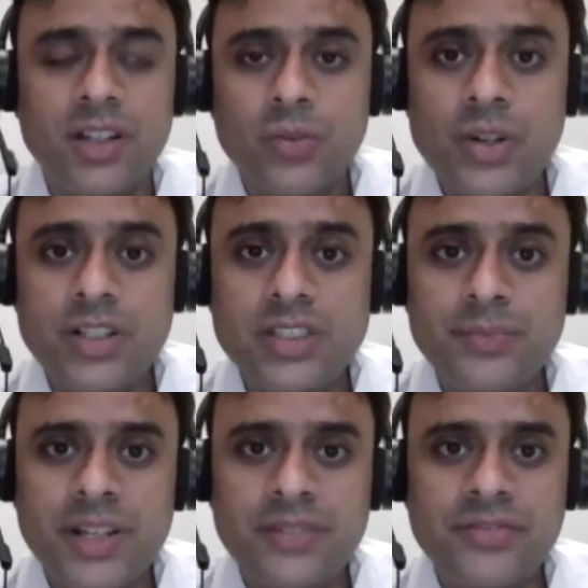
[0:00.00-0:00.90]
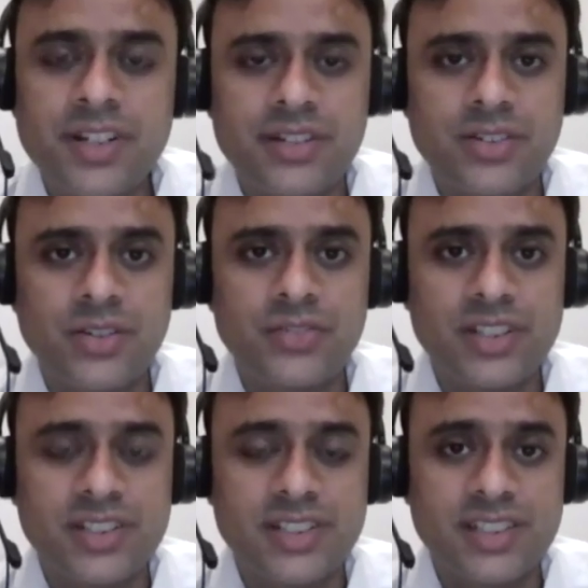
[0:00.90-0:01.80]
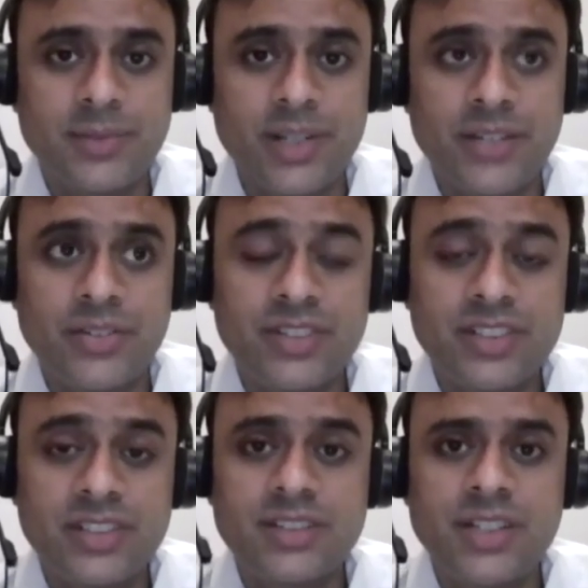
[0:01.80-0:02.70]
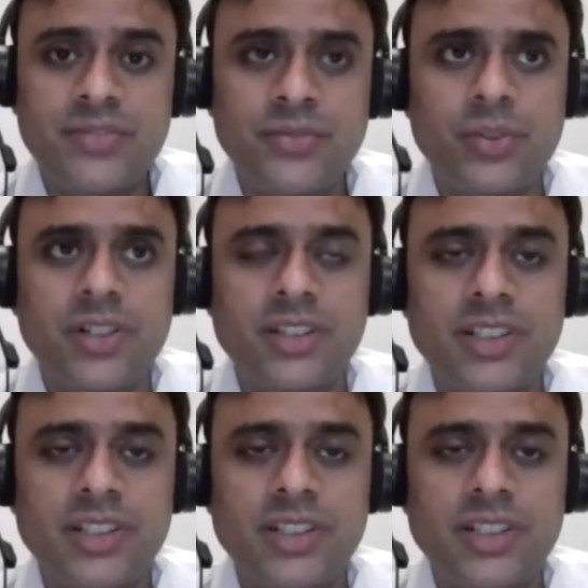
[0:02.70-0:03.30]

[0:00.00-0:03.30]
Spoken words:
What is the benefit of this? The benefit of this is threefold.